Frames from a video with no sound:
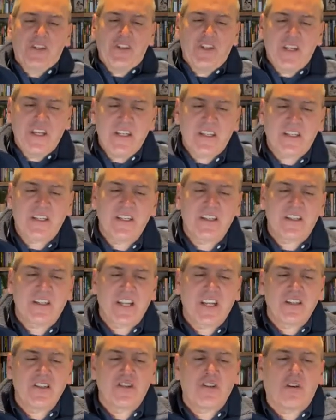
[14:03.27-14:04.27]
Jesus
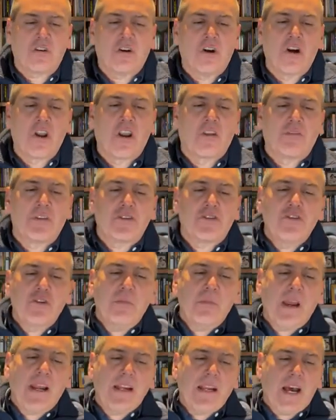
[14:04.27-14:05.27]
says to all of us,
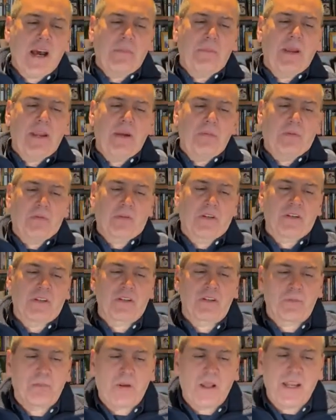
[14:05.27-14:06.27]
you may not be able to
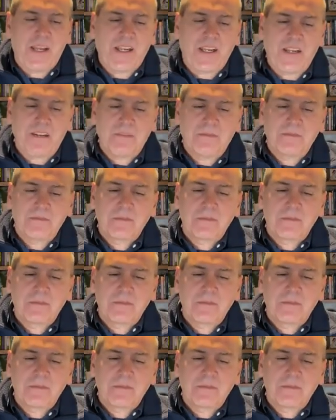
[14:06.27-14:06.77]
explain it,